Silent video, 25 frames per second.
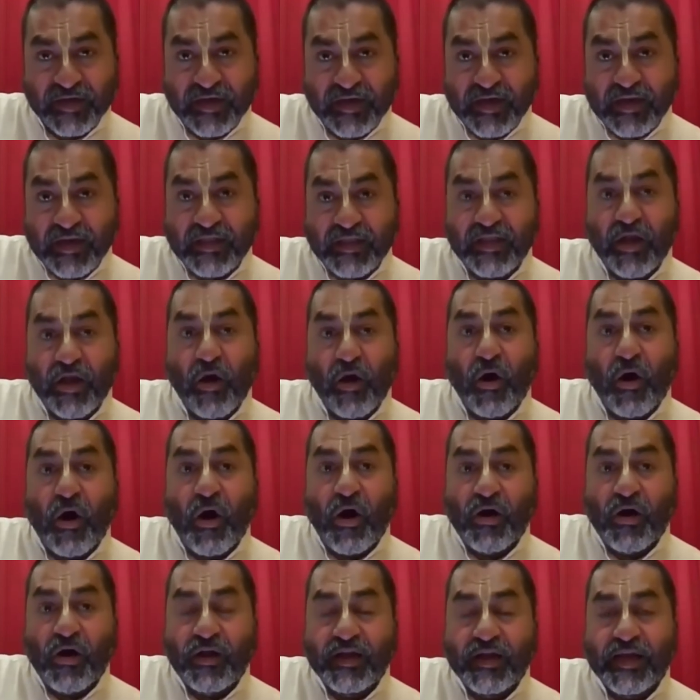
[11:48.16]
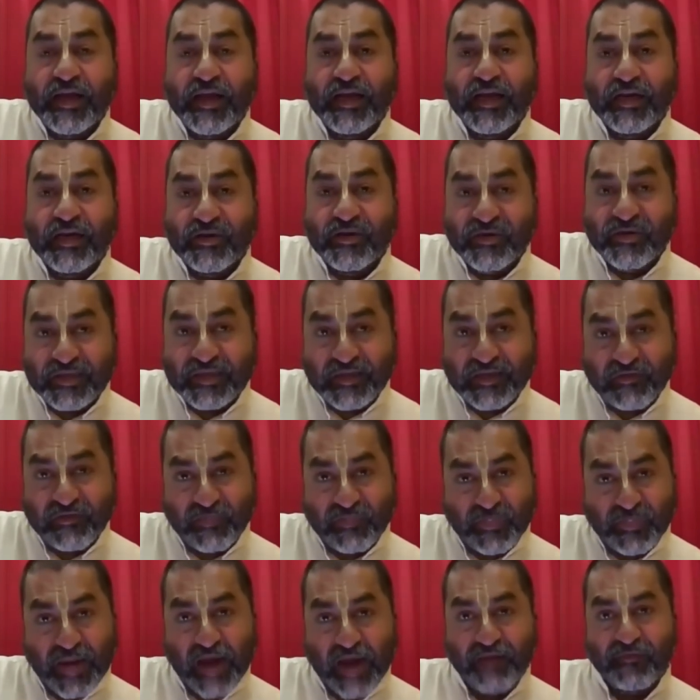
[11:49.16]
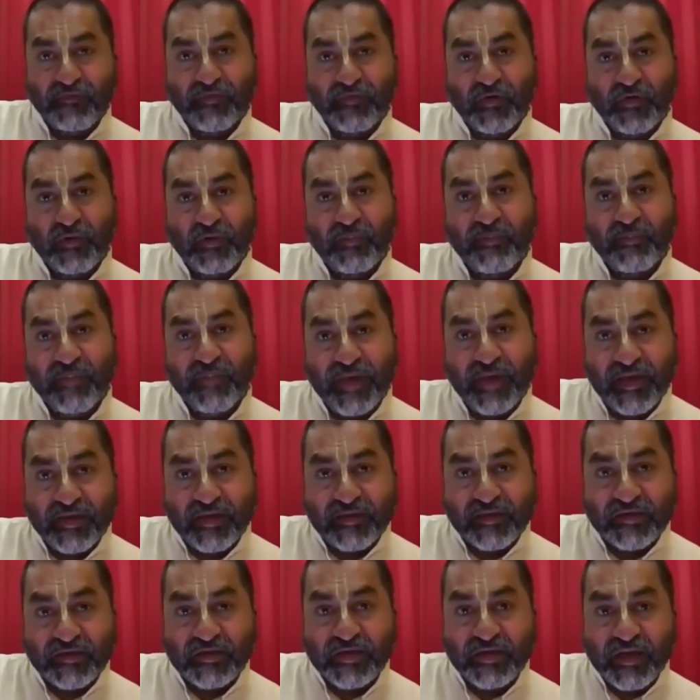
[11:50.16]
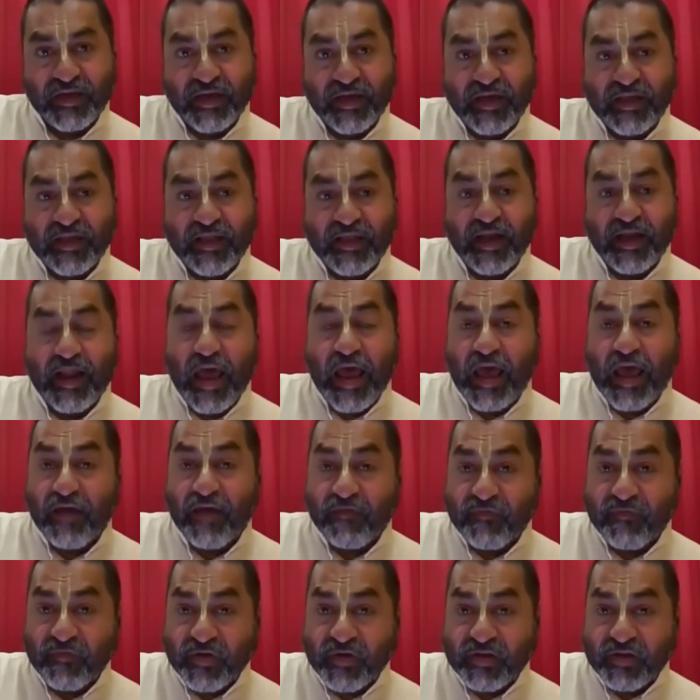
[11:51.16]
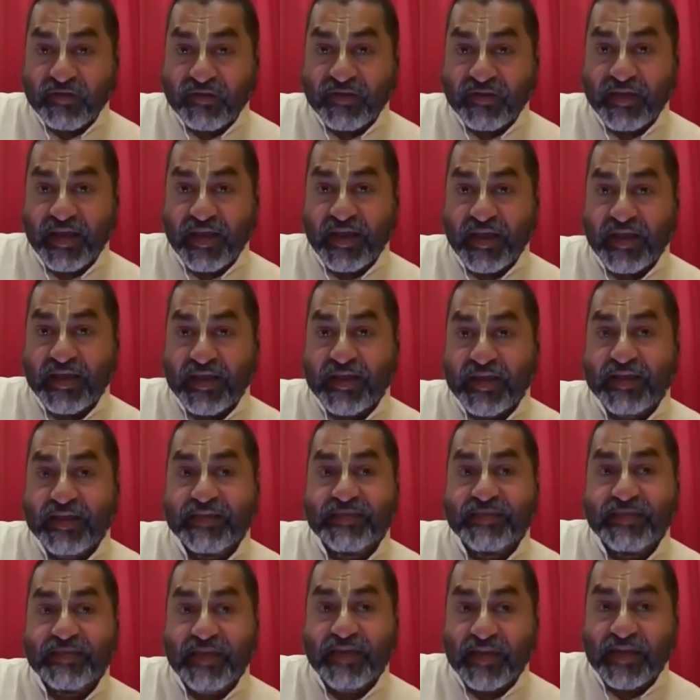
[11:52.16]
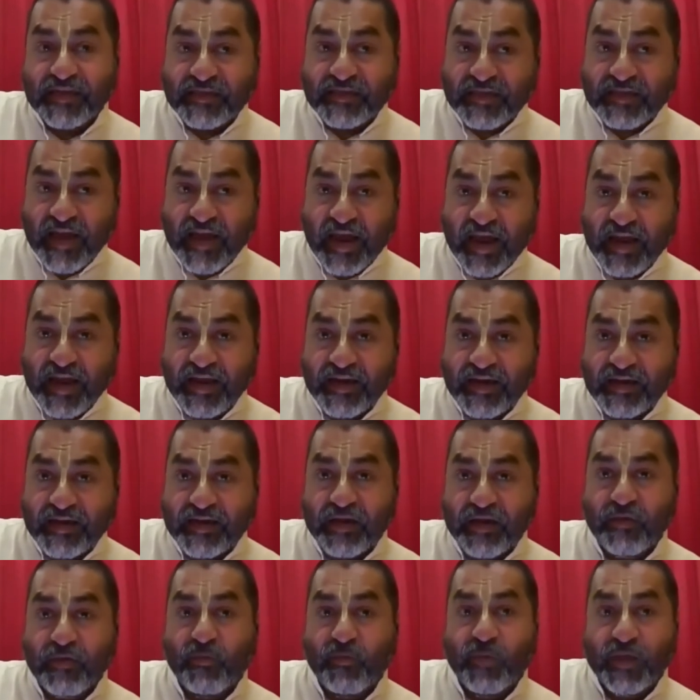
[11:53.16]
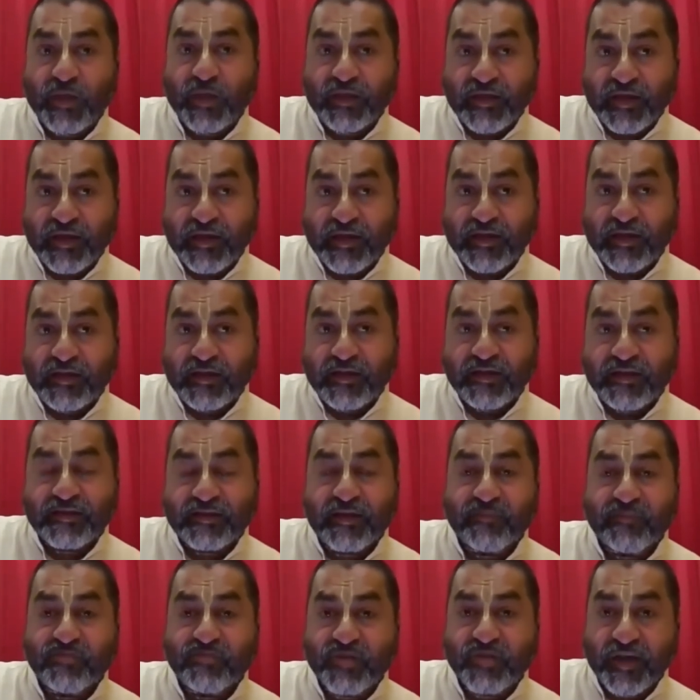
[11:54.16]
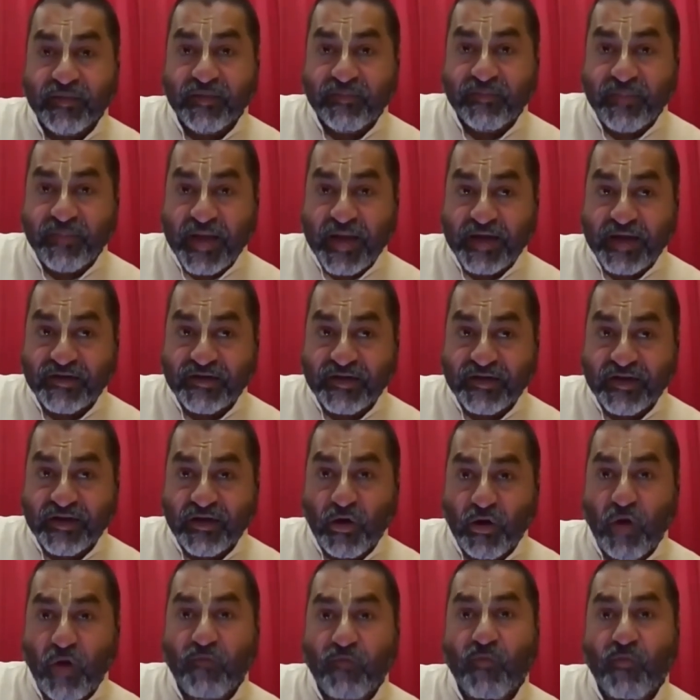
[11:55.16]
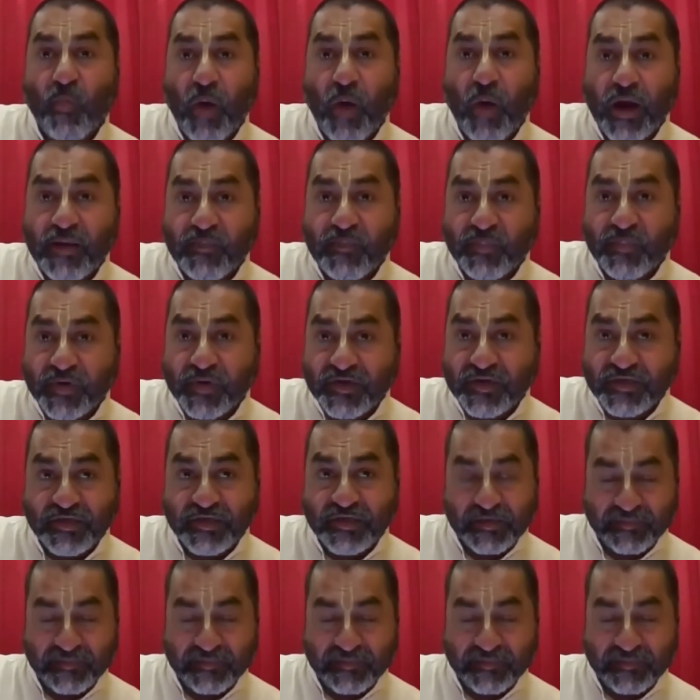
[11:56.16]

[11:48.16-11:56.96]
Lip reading: The all-inclusive platform means that everything is contained within the subject matter of one person.